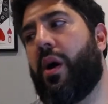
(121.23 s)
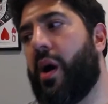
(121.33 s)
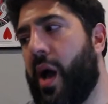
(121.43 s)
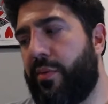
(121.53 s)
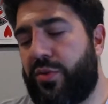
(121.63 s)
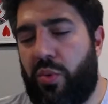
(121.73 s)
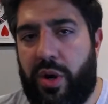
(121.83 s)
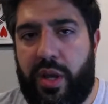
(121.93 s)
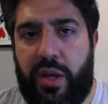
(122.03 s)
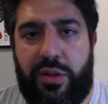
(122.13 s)
I was
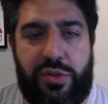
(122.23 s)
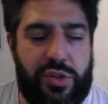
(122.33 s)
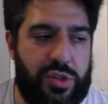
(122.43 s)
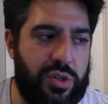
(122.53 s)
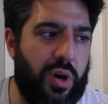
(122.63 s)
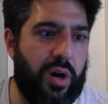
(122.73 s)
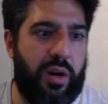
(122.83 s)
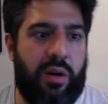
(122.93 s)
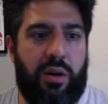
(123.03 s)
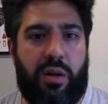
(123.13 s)
working just
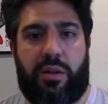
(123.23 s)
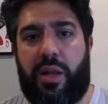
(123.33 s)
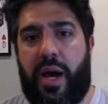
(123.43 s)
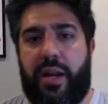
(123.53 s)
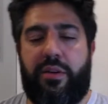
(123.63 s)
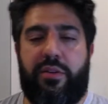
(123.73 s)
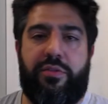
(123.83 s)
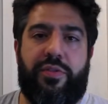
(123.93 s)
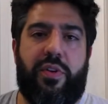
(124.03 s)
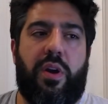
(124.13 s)
on a lot of